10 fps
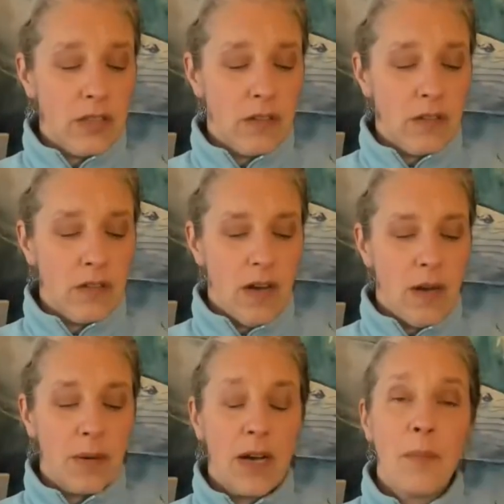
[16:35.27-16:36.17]
So
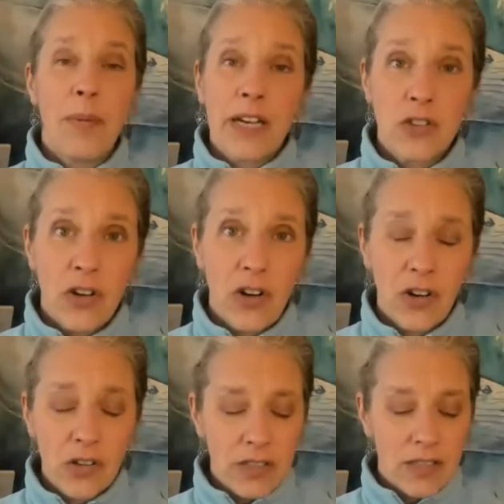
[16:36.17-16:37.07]
come back to the
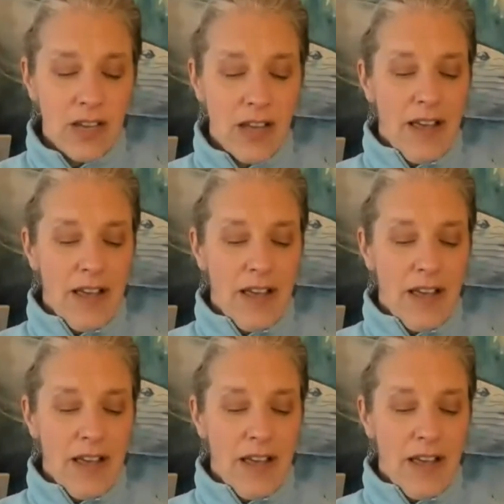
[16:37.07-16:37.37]
heart.